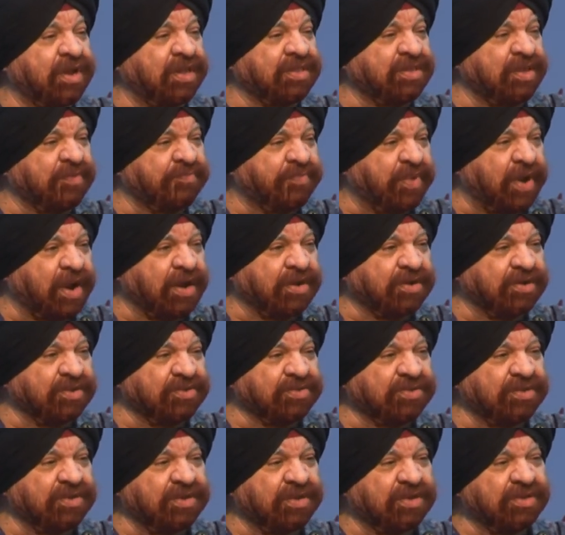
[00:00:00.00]
and the
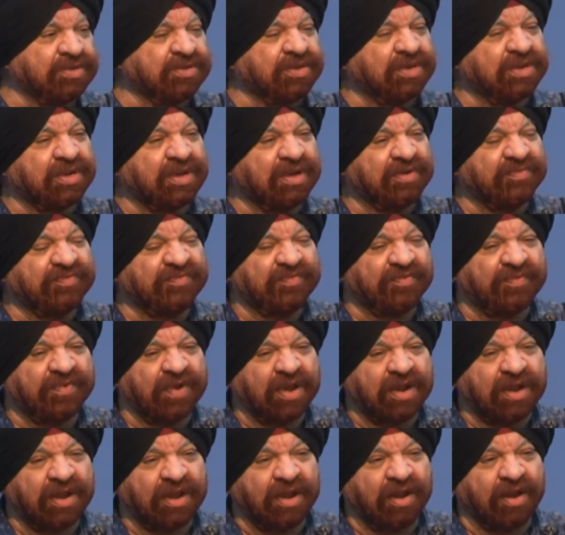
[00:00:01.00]
practices in a
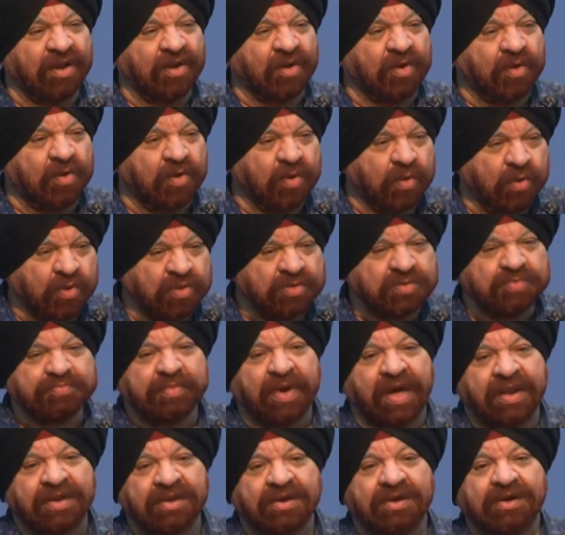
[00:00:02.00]
very loose
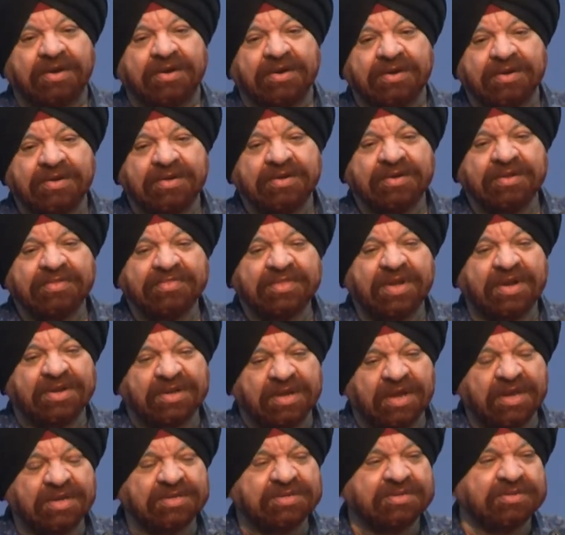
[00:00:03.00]
manner, that
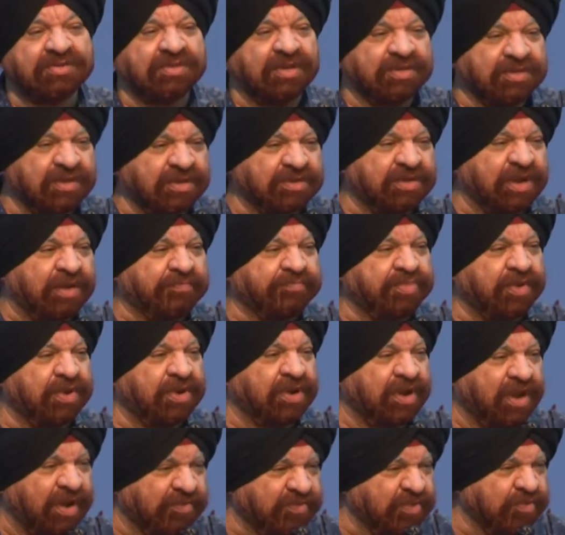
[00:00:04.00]
yes, there's a
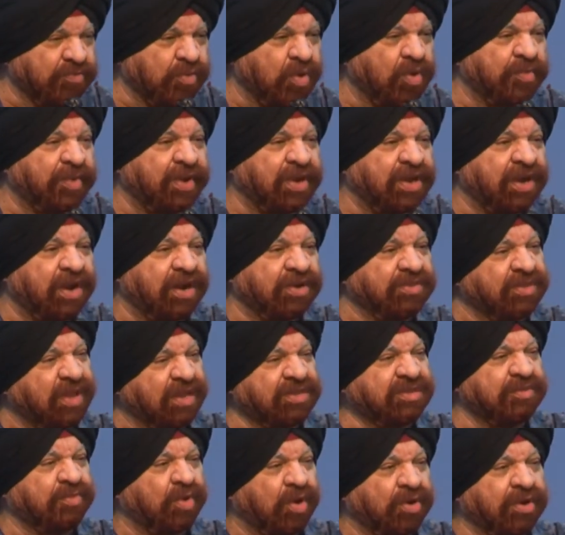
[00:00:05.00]
temple, I have to bow my head.
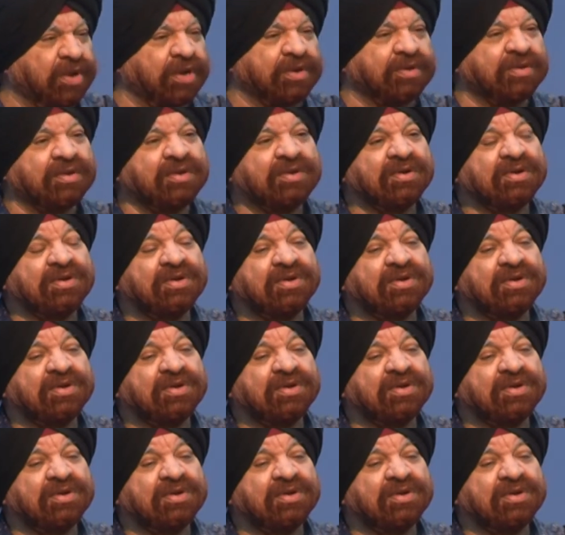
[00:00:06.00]
That's about it.